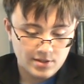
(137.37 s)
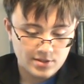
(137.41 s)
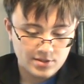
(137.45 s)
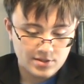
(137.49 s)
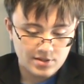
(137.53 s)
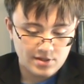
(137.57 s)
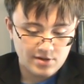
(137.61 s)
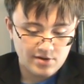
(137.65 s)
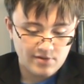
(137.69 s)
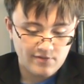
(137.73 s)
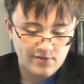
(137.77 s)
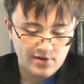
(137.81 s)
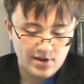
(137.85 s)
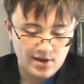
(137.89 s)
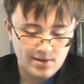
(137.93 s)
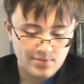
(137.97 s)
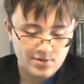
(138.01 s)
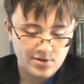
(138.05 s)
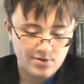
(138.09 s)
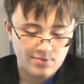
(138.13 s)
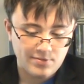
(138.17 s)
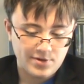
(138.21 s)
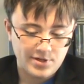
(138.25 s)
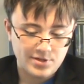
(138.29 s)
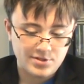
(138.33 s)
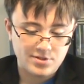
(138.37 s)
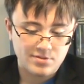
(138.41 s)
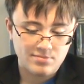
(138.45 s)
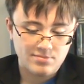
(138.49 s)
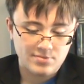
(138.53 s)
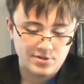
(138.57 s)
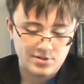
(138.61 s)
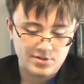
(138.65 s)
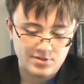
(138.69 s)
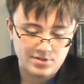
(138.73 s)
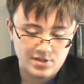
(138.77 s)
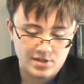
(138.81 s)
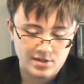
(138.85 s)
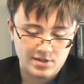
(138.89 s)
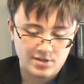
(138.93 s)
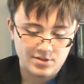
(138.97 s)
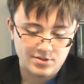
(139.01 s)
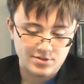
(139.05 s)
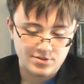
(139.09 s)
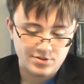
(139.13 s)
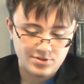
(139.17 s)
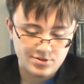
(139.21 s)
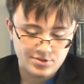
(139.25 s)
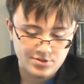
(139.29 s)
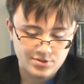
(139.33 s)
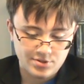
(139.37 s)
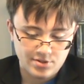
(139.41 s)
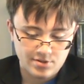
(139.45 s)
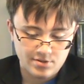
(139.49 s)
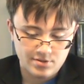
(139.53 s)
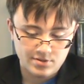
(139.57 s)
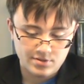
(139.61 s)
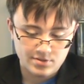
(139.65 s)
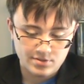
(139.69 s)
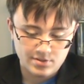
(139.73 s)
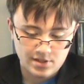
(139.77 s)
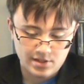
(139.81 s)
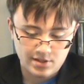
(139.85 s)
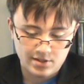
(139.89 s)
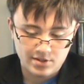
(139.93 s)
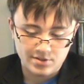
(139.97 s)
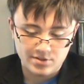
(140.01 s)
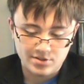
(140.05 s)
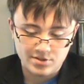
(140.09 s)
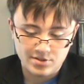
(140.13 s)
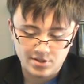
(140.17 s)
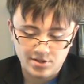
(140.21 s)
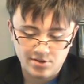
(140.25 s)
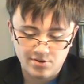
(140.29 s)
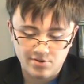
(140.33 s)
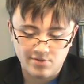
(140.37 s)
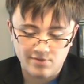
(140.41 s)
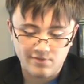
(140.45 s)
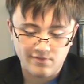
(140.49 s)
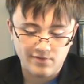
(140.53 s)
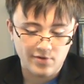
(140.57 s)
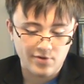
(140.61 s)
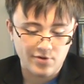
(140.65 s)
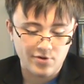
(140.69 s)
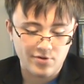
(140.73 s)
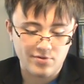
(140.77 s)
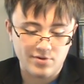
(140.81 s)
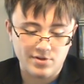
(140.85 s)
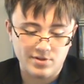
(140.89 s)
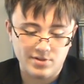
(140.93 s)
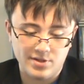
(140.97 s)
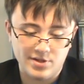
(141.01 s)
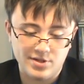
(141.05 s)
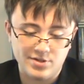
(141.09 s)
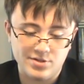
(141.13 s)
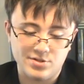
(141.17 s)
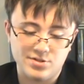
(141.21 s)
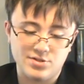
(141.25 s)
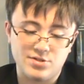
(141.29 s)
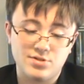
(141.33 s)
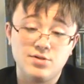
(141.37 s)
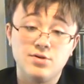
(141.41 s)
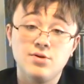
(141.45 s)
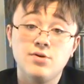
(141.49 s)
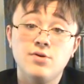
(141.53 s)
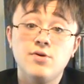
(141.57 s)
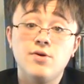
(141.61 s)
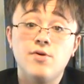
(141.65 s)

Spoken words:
that have happened in recent months that could skew voter allegiance.